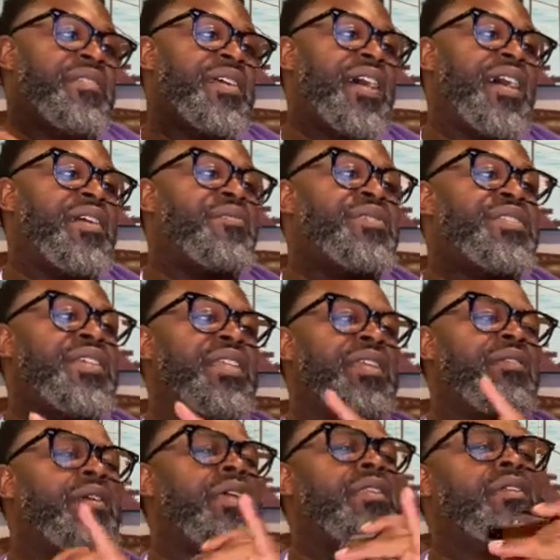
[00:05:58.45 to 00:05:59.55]

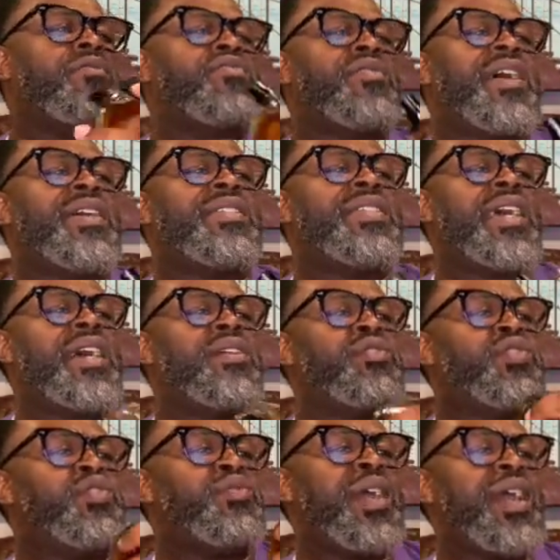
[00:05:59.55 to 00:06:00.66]
and it dries down
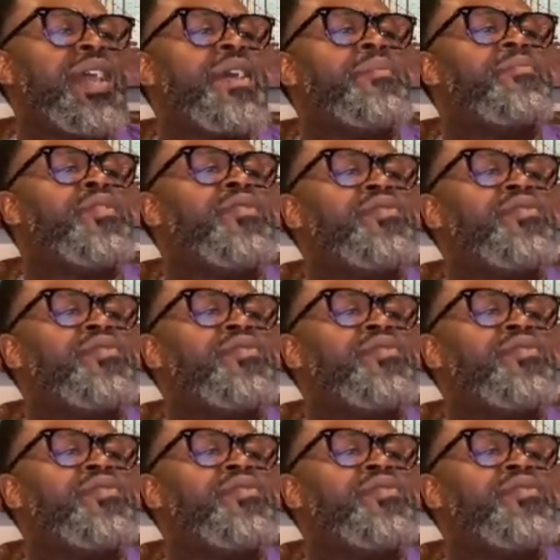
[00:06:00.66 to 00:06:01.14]
to amber,